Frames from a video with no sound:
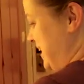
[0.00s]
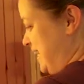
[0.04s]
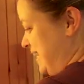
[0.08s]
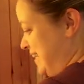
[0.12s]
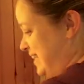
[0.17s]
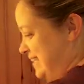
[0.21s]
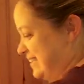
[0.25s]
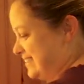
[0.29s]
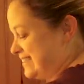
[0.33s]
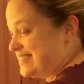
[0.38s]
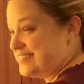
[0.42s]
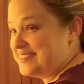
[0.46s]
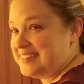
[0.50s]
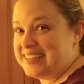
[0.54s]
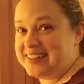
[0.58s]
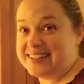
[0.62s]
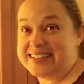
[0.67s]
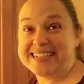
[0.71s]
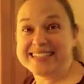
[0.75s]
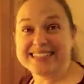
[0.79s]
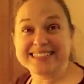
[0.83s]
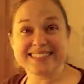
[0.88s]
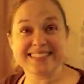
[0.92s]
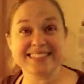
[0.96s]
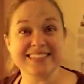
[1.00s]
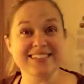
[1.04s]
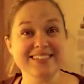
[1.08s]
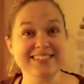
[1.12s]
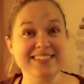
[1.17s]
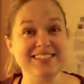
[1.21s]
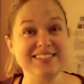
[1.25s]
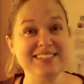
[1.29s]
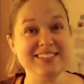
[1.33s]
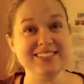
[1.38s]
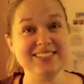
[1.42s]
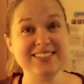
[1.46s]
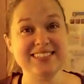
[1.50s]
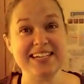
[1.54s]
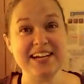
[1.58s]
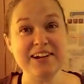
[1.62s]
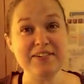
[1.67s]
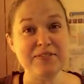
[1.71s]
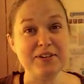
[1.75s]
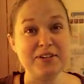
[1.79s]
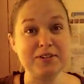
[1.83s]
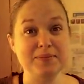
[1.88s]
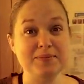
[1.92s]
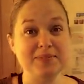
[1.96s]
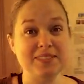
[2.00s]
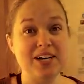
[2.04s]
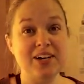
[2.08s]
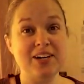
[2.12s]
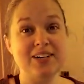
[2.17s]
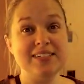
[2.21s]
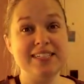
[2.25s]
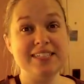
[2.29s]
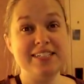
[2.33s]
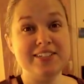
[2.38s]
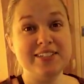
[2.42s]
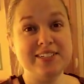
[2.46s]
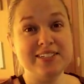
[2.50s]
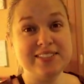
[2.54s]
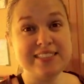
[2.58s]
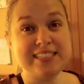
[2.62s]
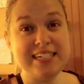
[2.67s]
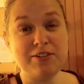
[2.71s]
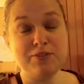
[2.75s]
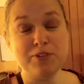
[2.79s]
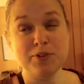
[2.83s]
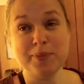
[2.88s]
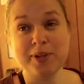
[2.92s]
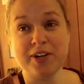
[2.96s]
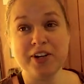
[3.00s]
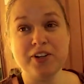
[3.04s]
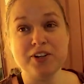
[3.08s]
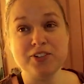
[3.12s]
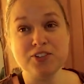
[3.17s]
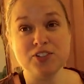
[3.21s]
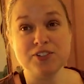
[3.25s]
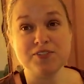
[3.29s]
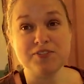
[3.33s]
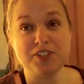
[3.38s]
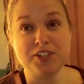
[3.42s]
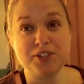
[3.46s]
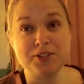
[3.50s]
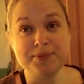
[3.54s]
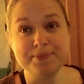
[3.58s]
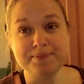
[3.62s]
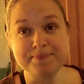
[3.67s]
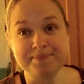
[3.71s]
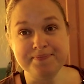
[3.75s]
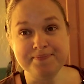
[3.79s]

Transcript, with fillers: right, so there it is. There's our two staterooms, our interior stateroom and our ocean view.